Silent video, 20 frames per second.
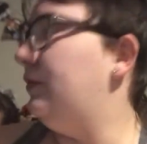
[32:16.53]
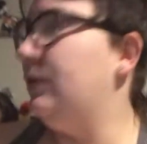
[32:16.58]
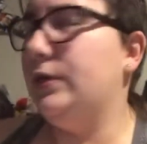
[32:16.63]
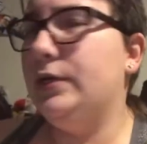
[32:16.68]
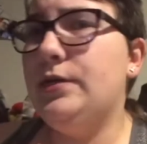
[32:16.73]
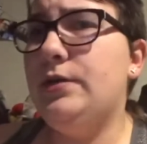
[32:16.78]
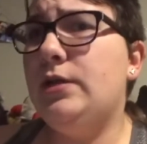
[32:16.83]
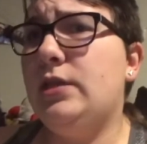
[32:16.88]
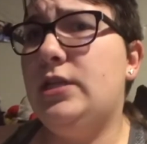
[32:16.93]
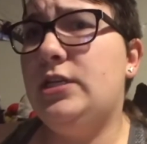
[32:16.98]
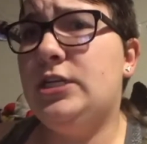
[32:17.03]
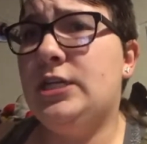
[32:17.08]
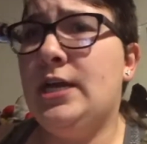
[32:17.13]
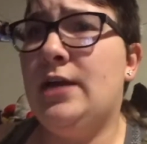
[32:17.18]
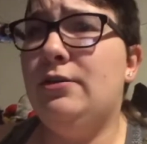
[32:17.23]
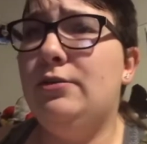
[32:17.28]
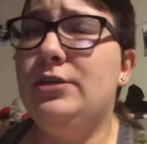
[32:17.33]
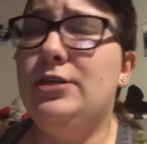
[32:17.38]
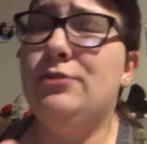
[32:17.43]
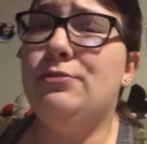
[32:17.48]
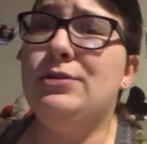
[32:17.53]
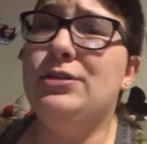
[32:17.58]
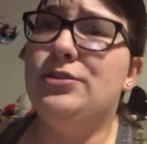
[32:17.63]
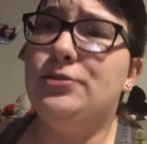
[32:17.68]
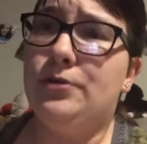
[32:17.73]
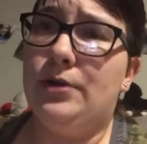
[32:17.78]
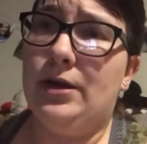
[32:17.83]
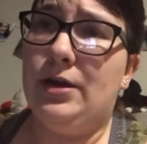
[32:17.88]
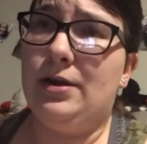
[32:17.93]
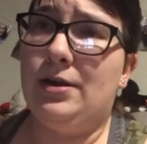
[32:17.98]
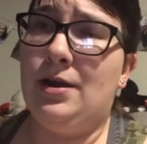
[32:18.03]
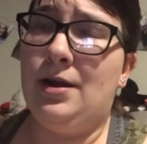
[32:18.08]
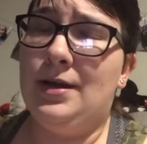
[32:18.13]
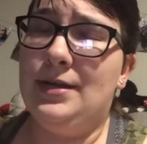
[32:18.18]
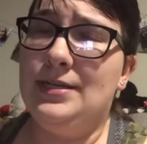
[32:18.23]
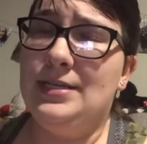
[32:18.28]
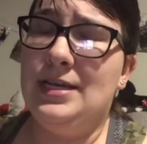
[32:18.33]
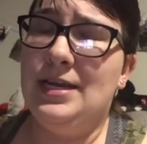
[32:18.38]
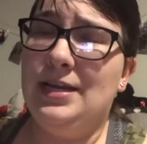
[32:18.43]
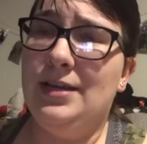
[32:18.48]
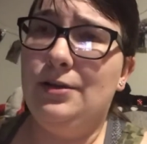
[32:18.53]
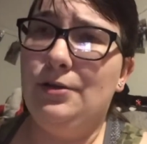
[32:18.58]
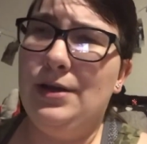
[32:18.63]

new to the channel, you enjoy our content,